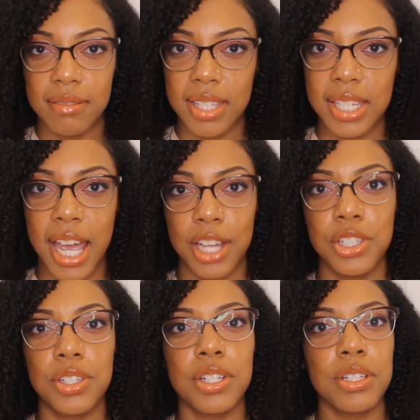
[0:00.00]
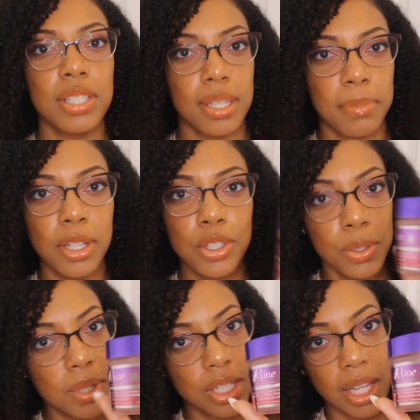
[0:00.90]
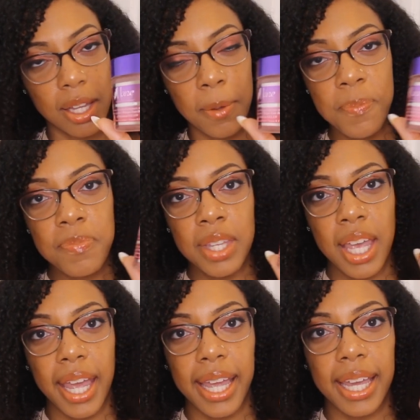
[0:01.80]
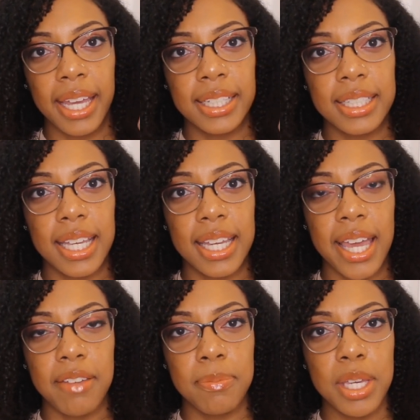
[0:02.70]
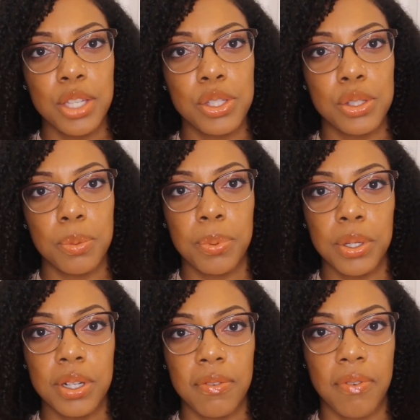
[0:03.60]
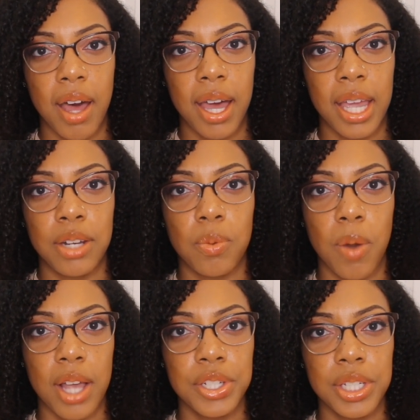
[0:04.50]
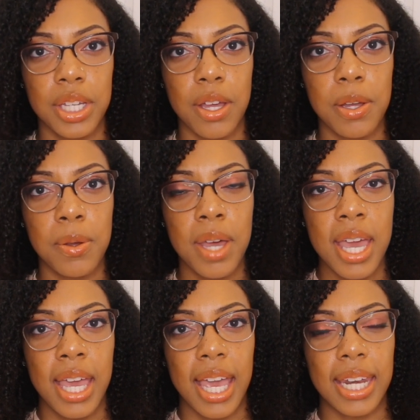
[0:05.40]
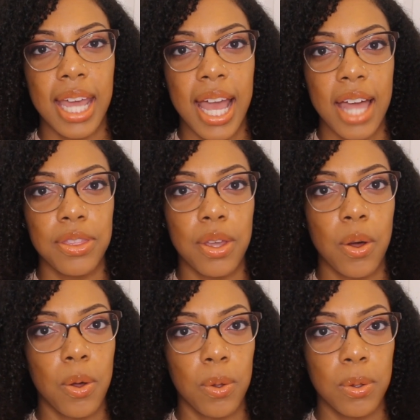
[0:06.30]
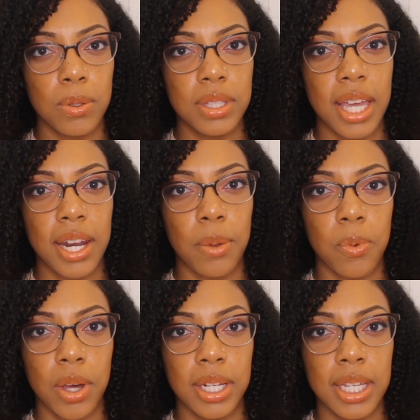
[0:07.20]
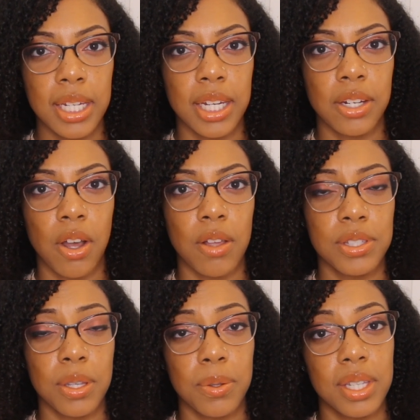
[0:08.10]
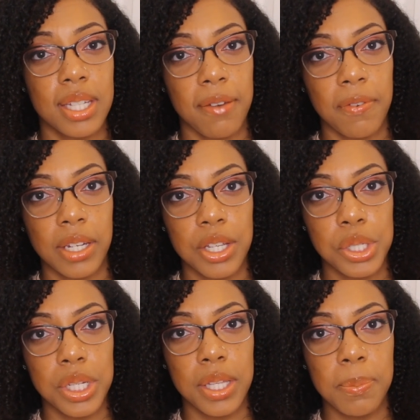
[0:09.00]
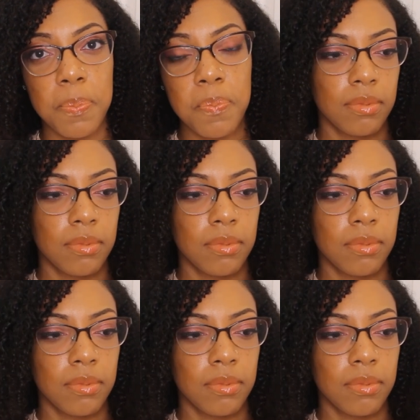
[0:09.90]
the texture similar to a Jello, and it gave me a super defined wash and go, and I had the hold that I wanted and also the definition.